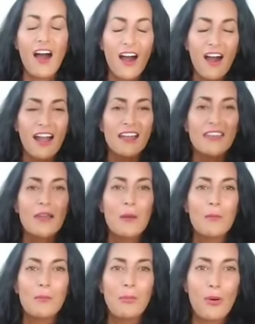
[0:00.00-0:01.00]
on
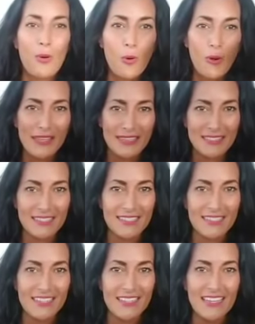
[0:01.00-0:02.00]
point.
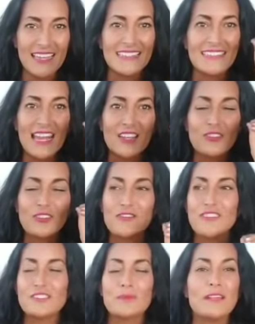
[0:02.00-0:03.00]
Get your
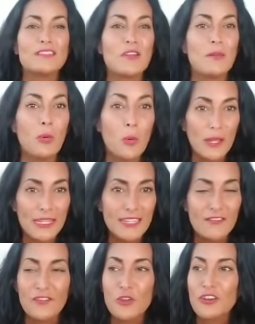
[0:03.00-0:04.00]
living space on point.
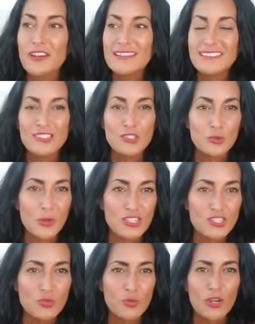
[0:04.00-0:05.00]
And if you're in a
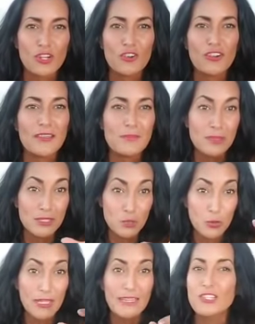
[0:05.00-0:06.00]
situation where you're in
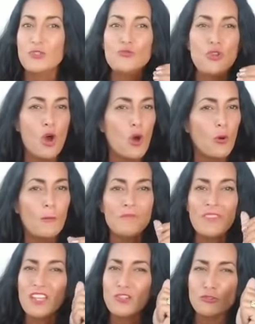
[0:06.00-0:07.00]
between and you know
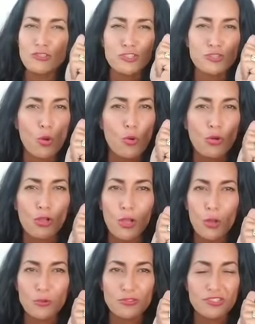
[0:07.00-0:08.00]
you're so
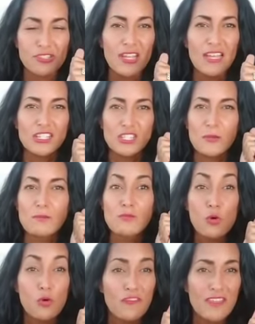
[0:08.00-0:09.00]
close to
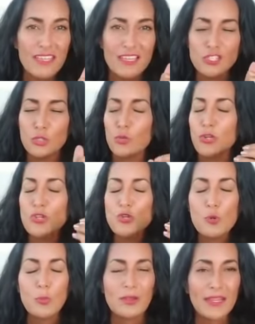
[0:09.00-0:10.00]
moving into a
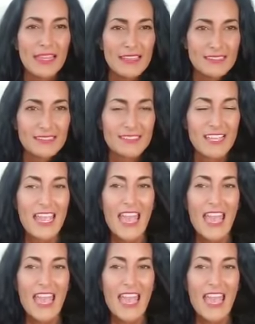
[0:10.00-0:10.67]
new place,